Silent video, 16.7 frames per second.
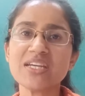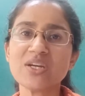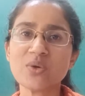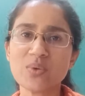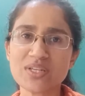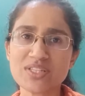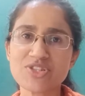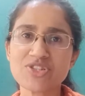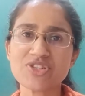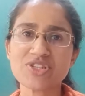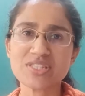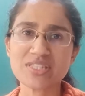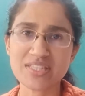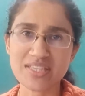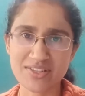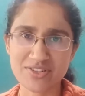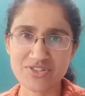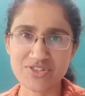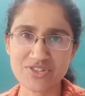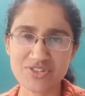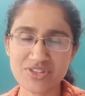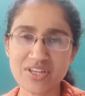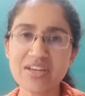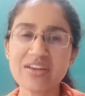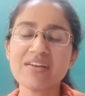questions each.
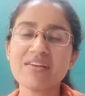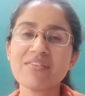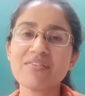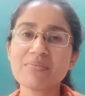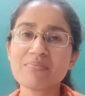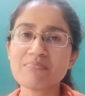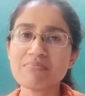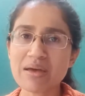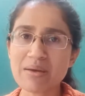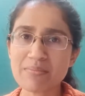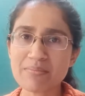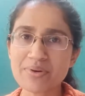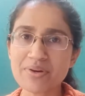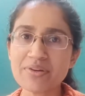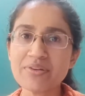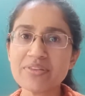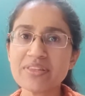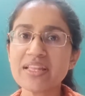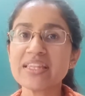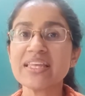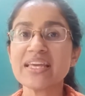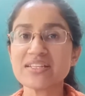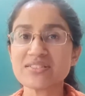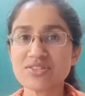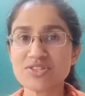Remember that
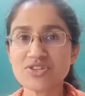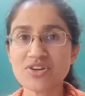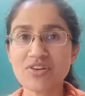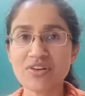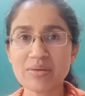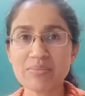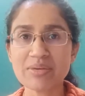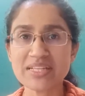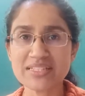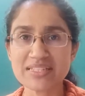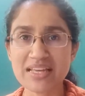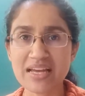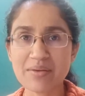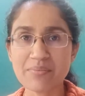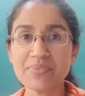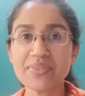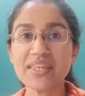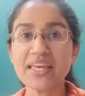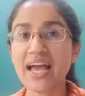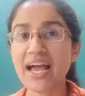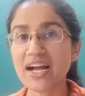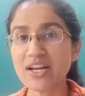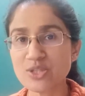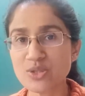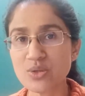the SHRM exam, the
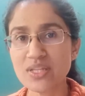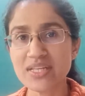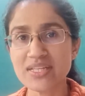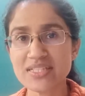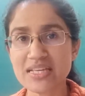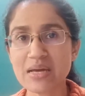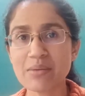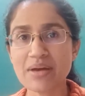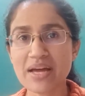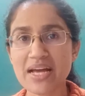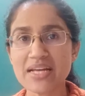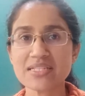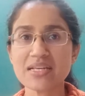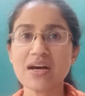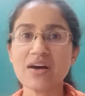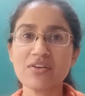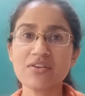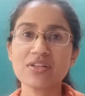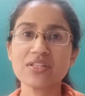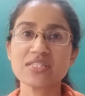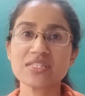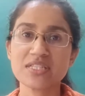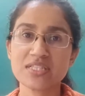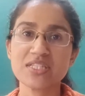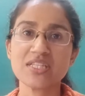actual exam, has
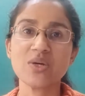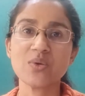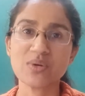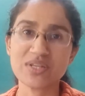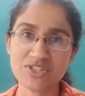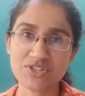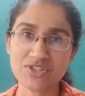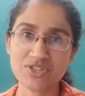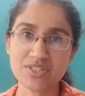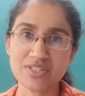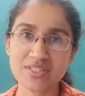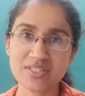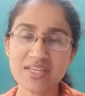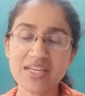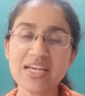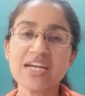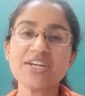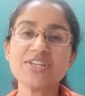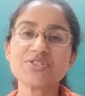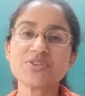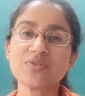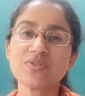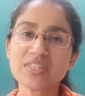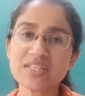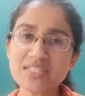160 questions.
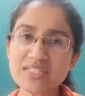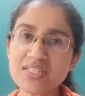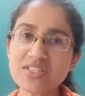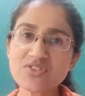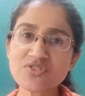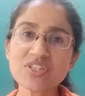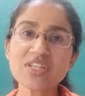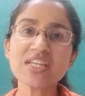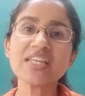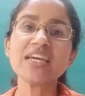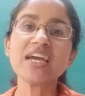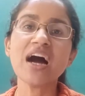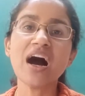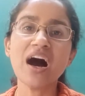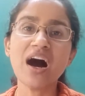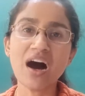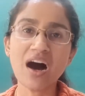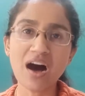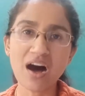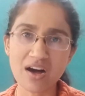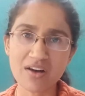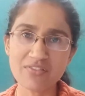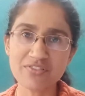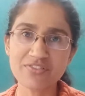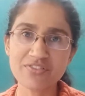So this is really half